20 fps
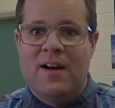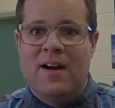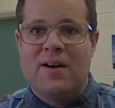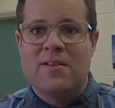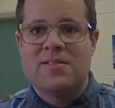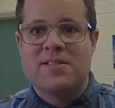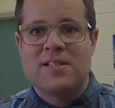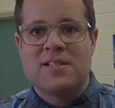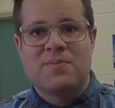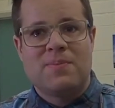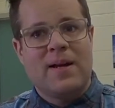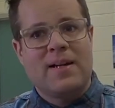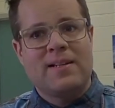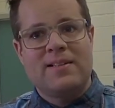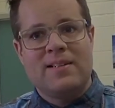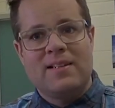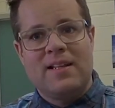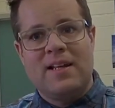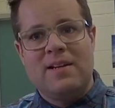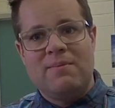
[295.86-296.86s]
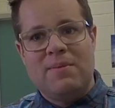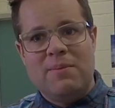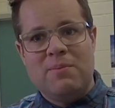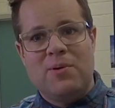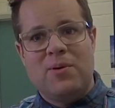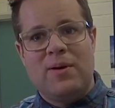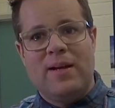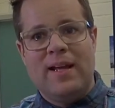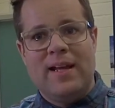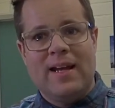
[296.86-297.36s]
I was expecting there to be
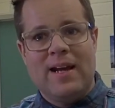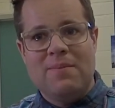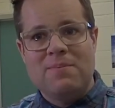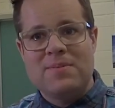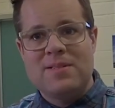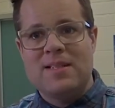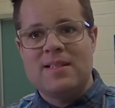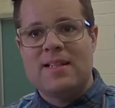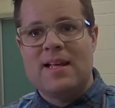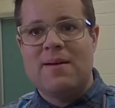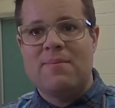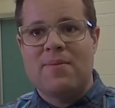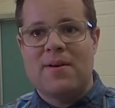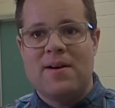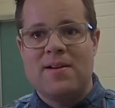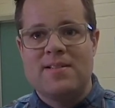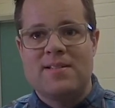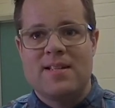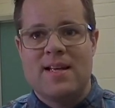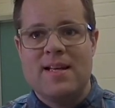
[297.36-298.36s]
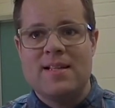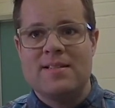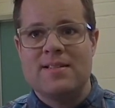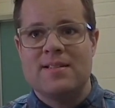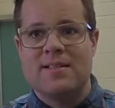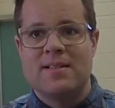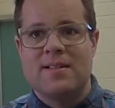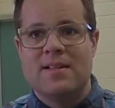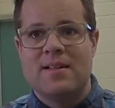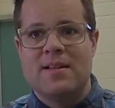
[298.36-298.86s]
more hiccups in that
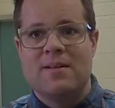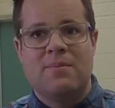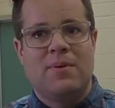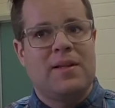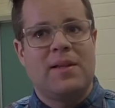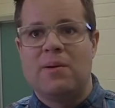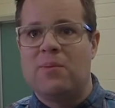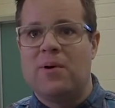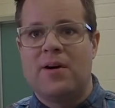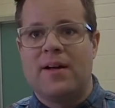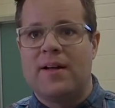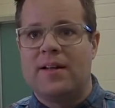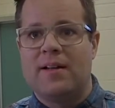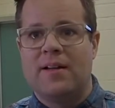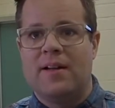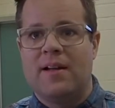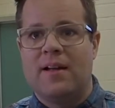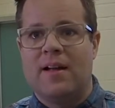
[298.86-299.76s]
process, but there weren't.